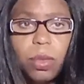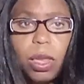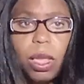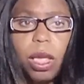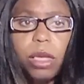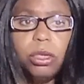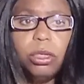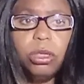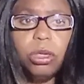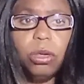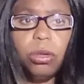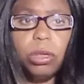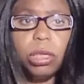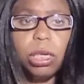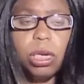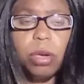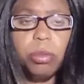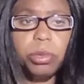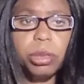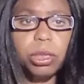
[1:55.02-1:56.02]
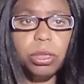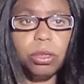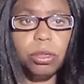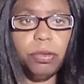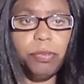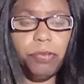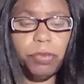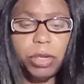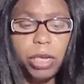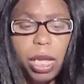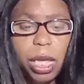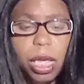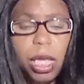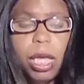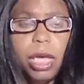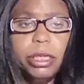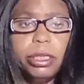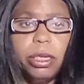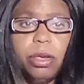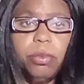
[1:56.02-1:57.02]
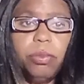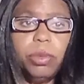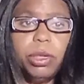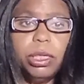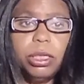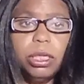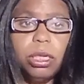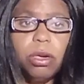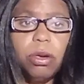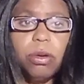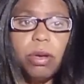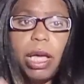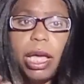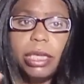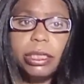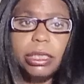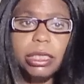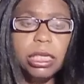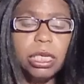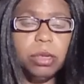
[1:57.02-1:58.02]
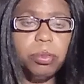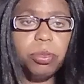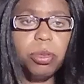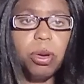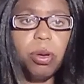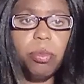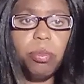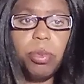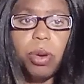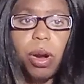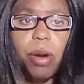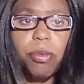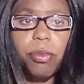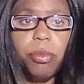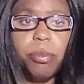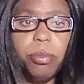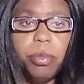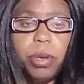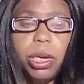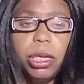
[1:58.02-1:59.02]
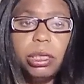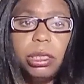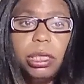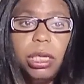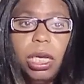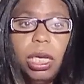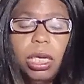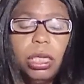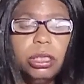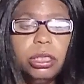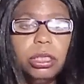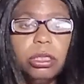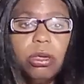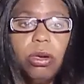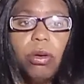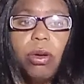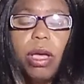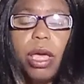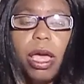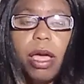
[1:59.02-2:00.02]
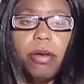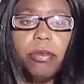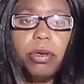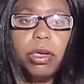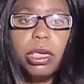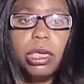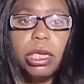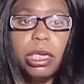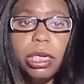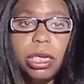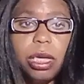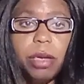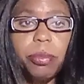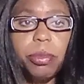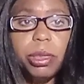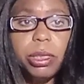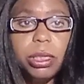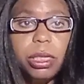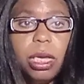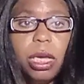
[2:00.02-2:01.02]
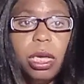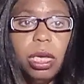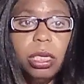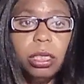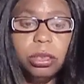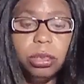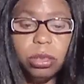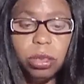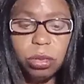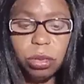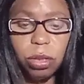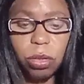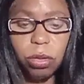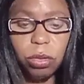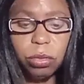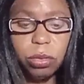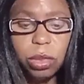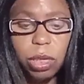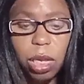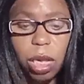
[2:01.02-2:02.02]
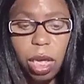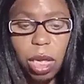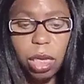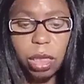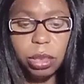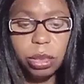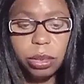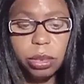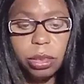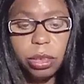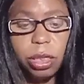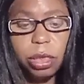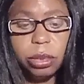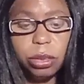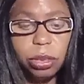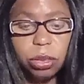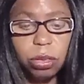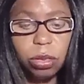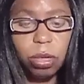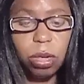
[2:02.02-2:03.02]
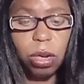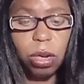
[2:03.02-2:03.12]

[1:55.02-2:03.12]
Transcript: It's gonna be good for that. That way they don't have to keep on borrowing money. They don't have a limit, and until